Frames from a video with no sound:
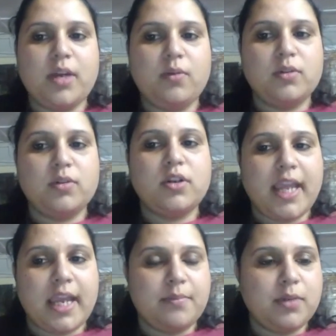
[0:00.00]
I was not
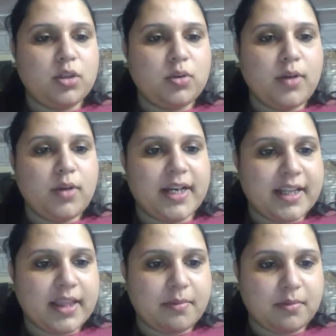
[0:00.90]
able to
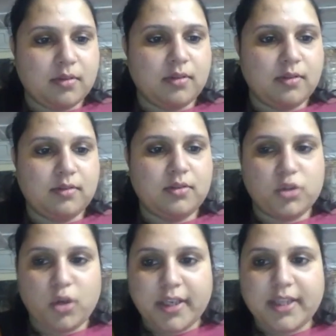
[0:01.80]
attend in the
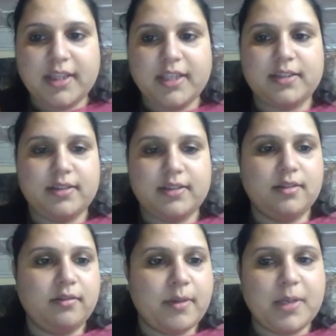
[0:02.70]
join this
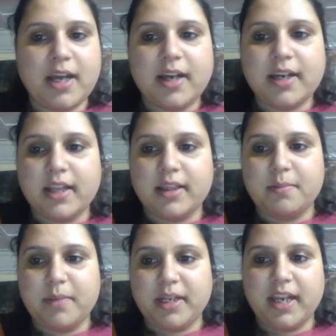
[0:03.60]
webinar in
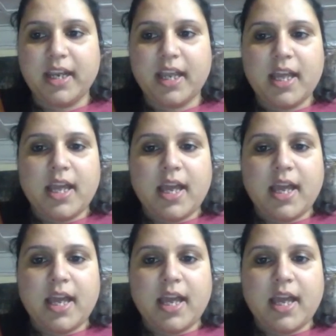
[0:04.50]
the beginning,